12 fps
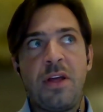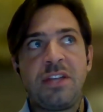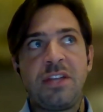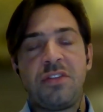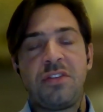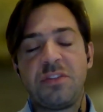But
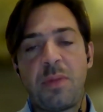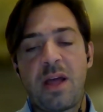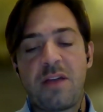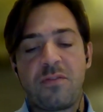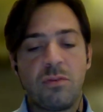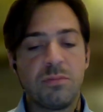each of these
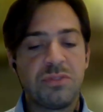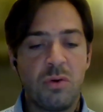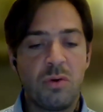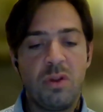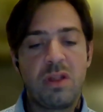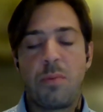platforms
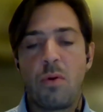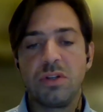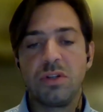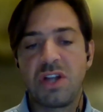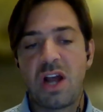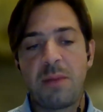do a really
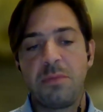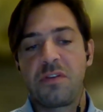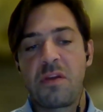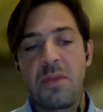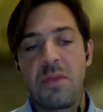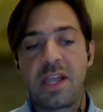poor job
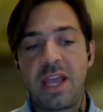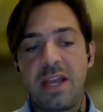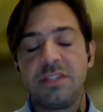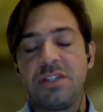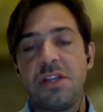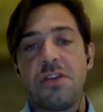of
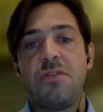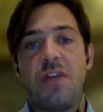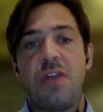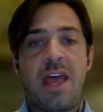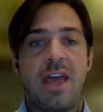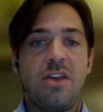communicating to you
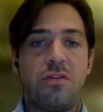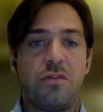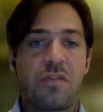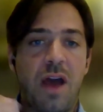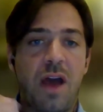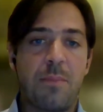that, hey,
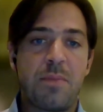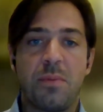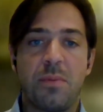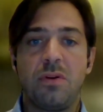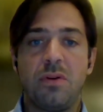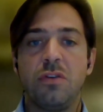you've got
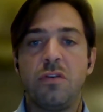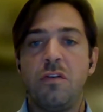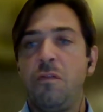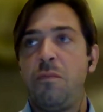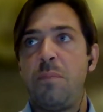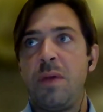people
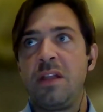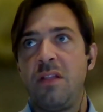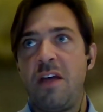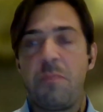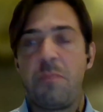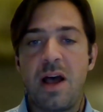who have
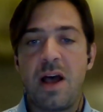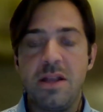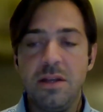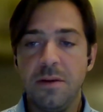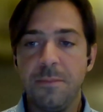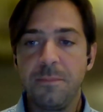been left
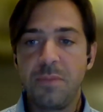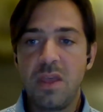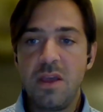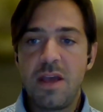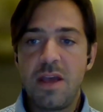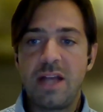behind.
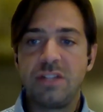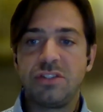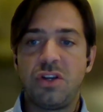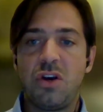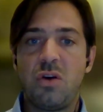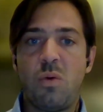
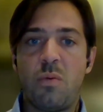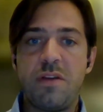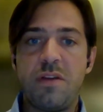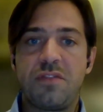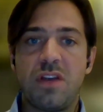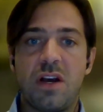And so
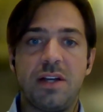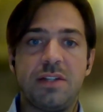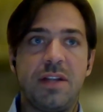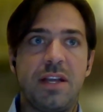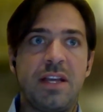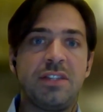what we've
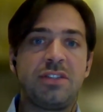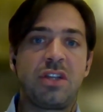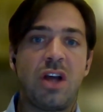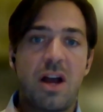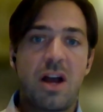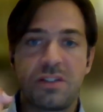done is
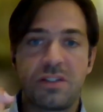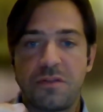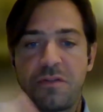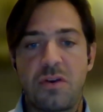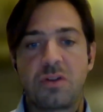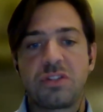gone
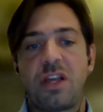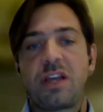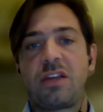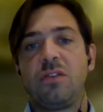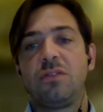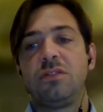into folks
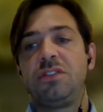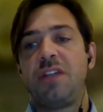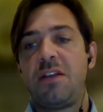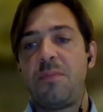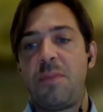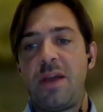like yours
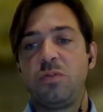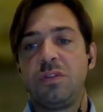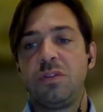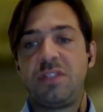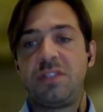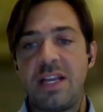
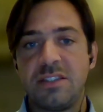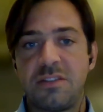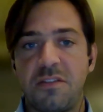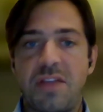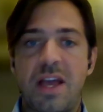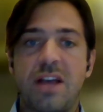database with
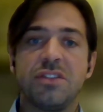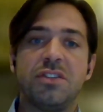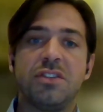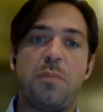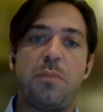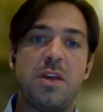tens of
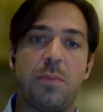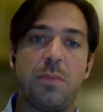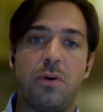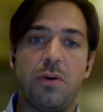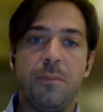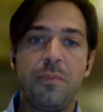thousands of
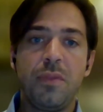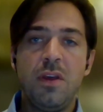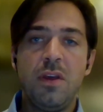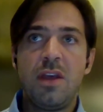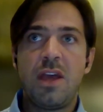people,